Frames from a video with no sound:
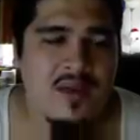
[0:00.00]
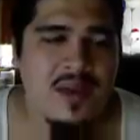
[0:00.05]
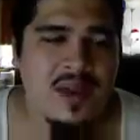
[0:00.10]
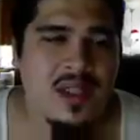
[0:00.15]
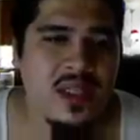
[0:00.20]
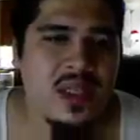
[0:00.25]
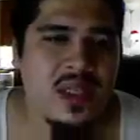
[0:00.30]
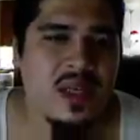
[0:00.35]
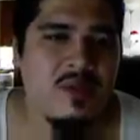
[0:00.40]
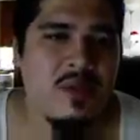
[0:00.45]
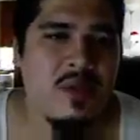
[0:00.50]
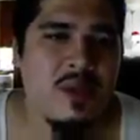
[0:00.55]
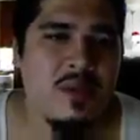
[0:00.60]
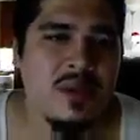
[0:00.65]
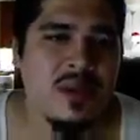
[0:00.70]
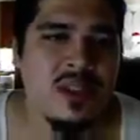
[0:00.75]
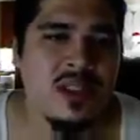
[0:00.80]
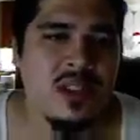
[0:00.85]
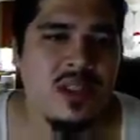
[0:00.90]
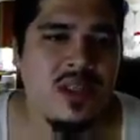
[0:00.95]
going to be able
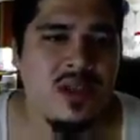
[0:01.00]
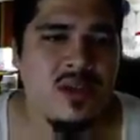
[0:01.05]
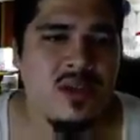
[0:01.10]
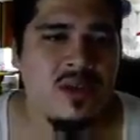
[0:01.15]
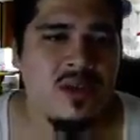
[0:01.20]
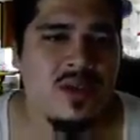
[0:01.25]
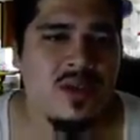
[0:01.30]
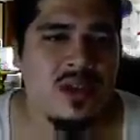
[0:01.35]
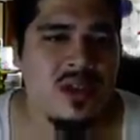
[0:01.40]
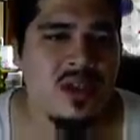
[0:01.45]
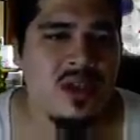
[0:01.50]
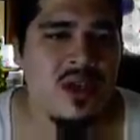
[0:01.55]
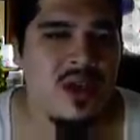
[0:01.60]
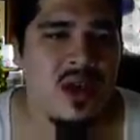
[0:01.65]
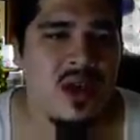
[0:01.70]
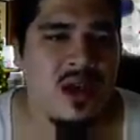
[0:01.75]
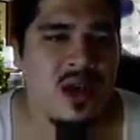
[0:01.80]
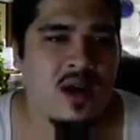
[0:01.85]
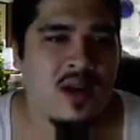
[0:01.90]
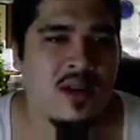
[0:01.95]
to use
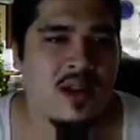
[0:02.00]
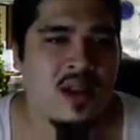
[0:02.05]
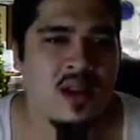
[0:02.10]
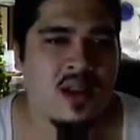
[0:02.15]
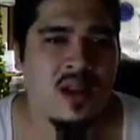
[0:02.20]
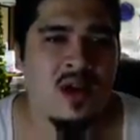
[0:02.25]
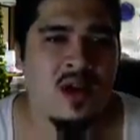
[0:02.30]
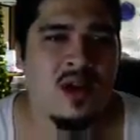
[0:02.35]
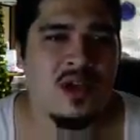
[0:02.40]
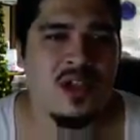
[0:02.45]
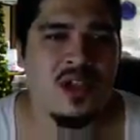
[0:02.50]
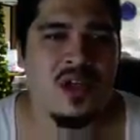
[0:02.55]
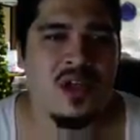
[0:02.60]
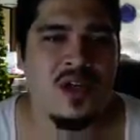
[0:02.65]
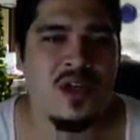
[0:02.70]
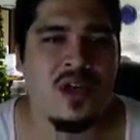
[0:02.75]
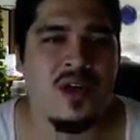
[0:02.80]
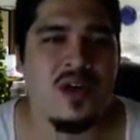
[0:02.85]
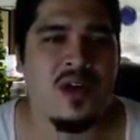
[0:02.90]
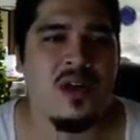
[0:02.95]
the
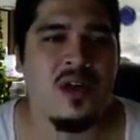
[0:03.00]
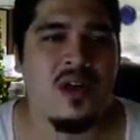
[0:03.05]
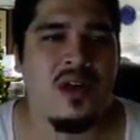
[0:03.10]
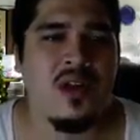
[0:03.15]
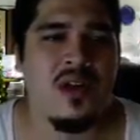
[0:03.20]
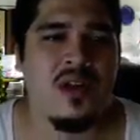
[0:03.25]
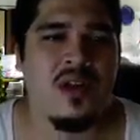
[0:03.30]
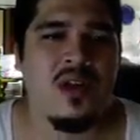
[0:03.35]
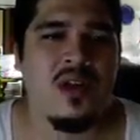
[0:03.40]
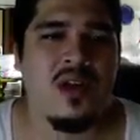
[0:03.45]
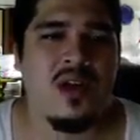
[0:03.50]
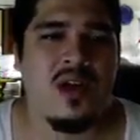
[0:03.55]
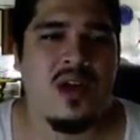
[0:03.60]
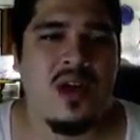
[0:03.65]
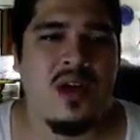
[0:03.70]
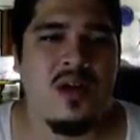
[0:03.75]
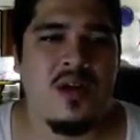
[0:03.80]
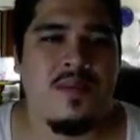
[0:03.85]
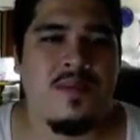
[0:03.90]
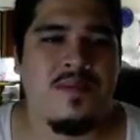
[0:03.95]
larger,
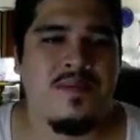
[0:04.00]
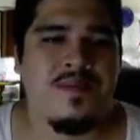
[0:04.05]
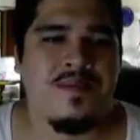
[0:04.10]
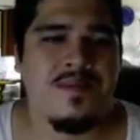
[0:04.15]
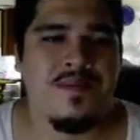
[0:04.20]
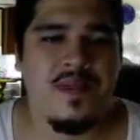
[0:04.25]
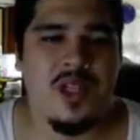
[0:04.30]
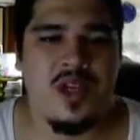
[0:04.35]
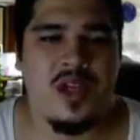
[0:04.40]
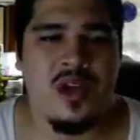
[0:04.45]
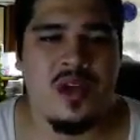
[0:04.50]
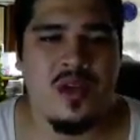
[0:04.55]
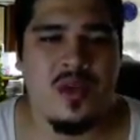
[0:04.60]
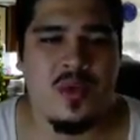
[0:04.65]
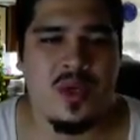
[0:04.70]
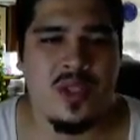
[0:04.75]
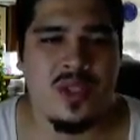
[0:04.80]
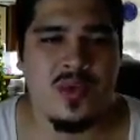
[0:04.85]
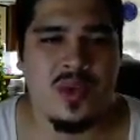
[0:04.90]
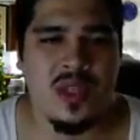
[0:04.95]
you know, the
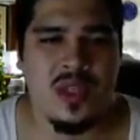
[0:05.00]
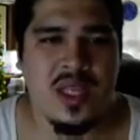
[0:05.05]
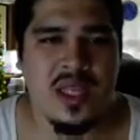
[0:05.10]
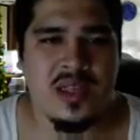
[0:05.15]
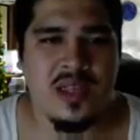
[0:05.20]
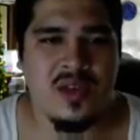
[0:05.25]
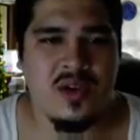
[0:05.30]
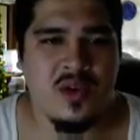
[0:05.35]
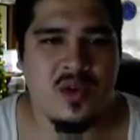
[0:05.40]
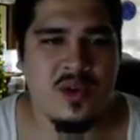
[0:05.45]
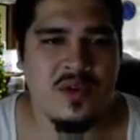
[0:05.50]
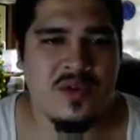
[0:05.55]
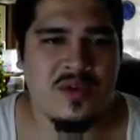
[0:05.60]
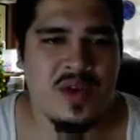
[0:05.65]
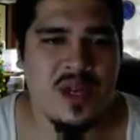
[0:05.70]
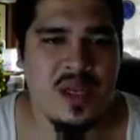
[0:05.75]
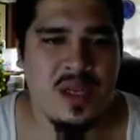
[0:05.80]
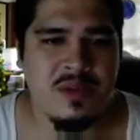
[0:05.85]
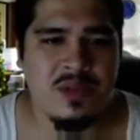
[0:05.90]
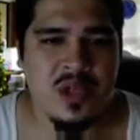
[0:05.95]
ones with like the door
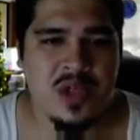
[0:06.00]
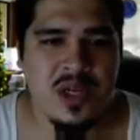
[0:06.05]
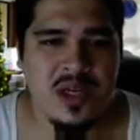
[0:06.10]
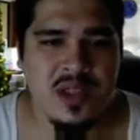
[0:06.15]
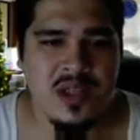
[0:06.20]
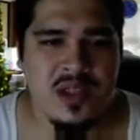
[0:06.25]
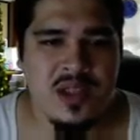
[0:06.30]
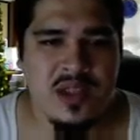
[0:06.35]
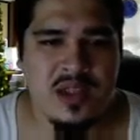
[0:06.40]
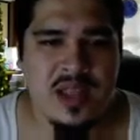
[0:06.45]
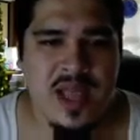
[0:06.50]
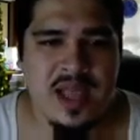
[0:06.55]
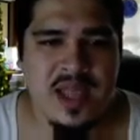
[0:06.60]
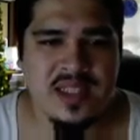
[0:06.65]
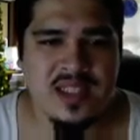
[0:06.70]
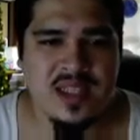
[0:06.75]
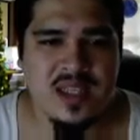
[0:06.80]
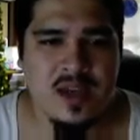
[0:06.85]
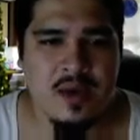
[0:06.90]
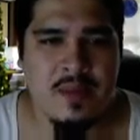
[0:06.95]
frames or anything that has
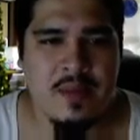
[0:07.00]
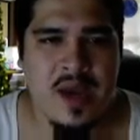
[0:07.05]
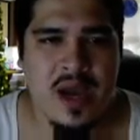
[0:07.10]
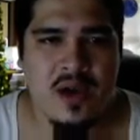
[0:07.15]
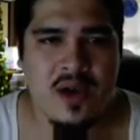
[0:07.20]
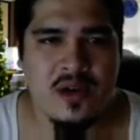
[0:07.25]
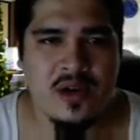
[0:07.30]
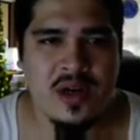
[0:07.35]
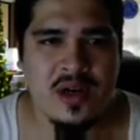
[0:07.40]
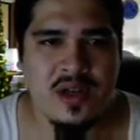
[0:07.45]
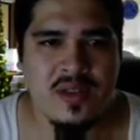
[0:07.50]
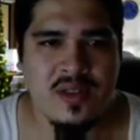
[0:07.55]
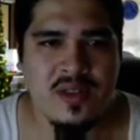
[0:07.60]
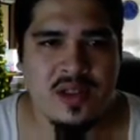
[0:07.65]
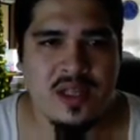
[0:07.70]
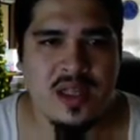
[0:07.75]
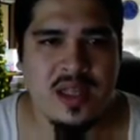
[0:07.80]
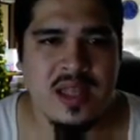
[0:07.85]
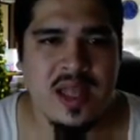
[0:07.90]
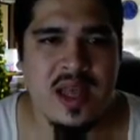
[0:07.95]
to come out or anything
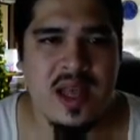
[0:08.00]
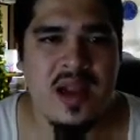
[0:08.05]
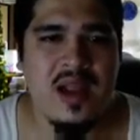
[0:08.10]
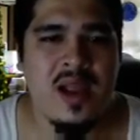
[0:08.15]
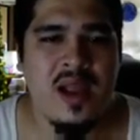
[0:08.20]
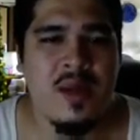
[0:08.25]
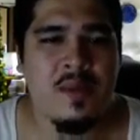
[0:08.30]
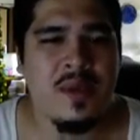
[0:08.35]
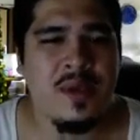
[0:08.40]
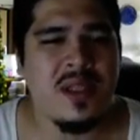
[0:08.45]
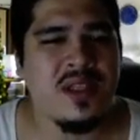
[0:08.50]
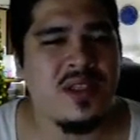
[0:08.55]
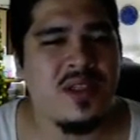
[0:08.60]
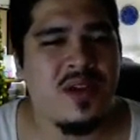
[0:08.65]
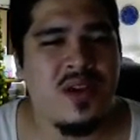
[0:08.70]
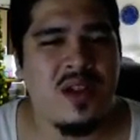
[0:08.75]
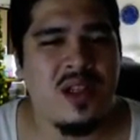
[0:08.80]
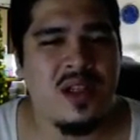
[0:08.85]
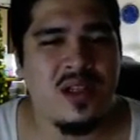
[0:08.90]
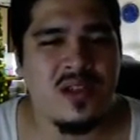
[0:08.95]
like that, because they're
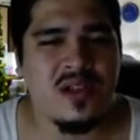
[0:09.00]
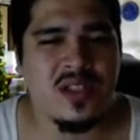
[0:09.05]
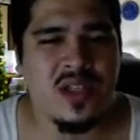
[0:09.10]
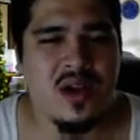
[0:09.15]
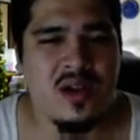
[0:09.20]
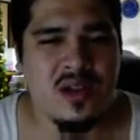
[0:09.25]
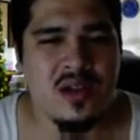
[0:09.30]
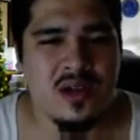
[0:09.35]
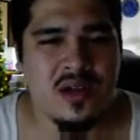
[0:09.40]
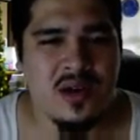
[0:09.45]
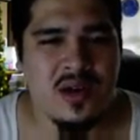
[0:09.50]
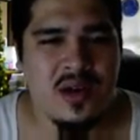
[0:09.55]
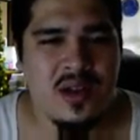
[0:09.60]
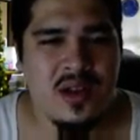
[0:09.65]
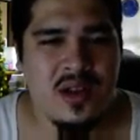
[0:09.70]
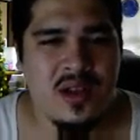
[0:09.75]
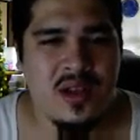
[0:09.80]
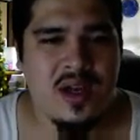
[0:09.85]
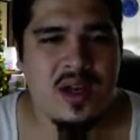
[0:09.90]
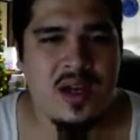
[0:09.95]
all a little taller.
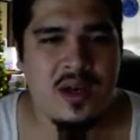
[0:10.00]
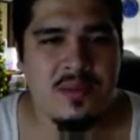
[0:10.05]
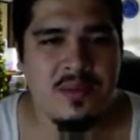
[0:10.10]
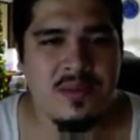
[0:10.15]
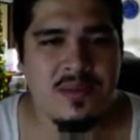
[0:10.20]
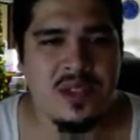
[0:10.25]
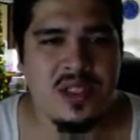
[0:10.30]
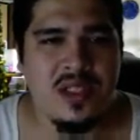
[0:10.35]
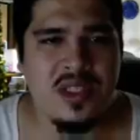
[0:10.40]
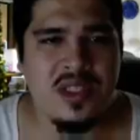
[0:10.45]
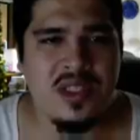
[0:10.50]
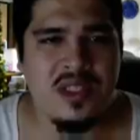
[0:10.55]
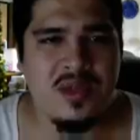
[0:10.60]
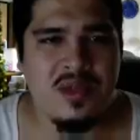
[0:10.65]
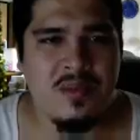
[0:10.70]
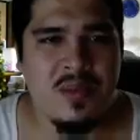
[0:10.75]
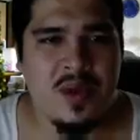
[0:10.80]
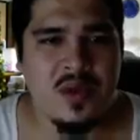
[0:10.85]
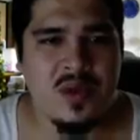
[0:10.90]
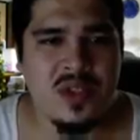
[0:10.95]
So these are
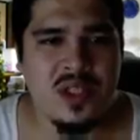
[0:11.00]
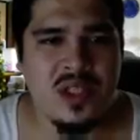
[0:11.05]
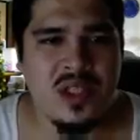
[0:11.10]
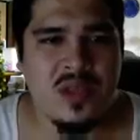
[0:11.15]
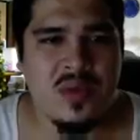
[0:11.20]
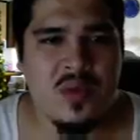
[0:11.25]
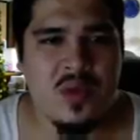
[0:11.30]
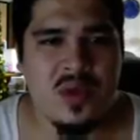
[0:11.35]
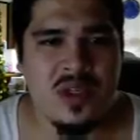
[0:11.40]
mostly the walls that